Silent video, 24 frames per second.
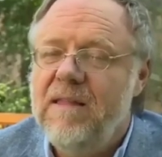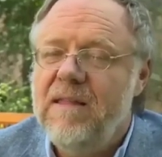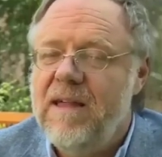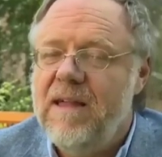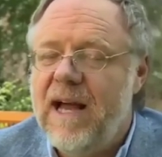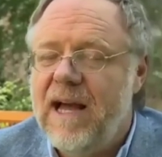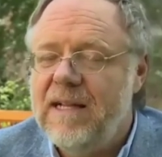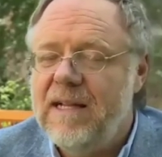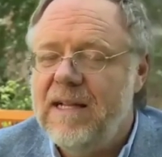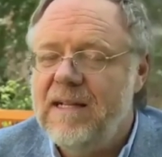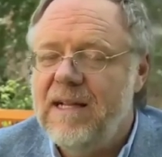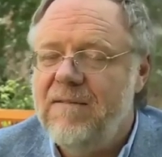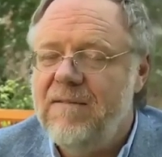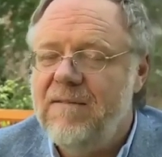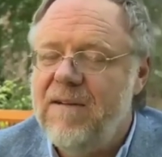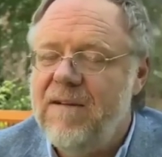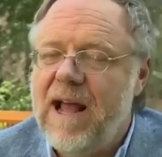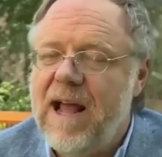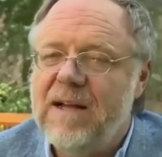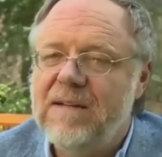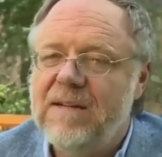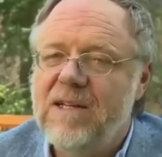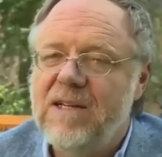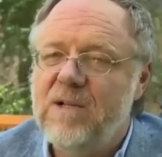that, in
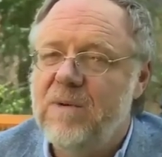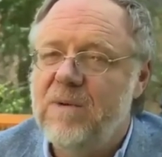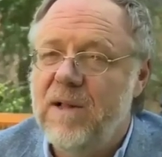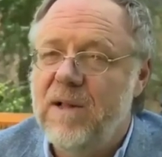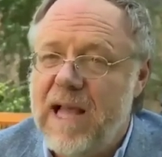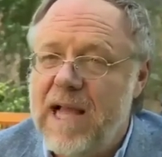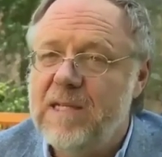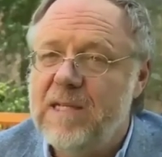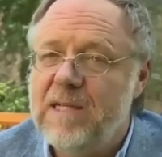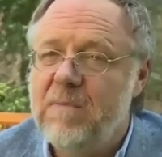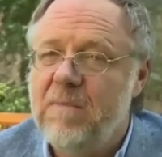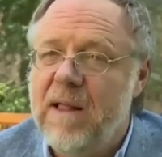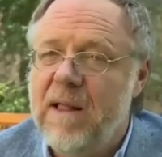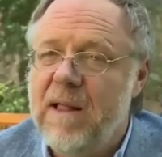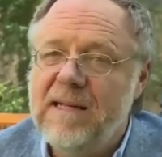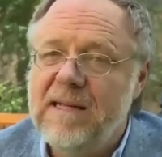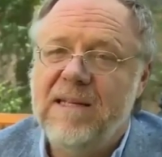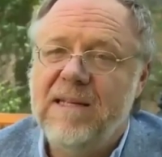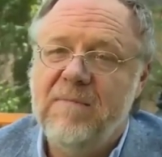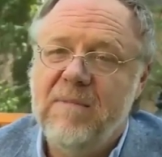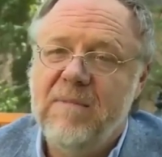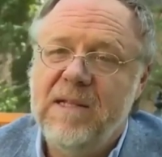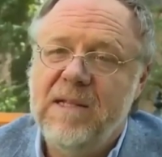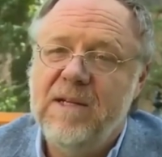fact, Israel has
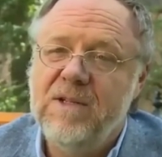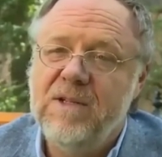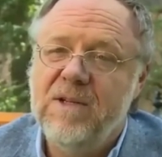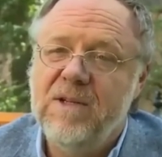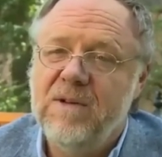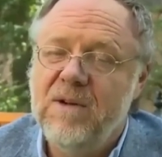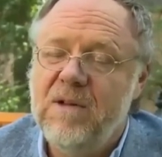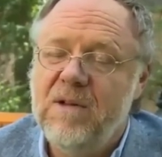planted miniature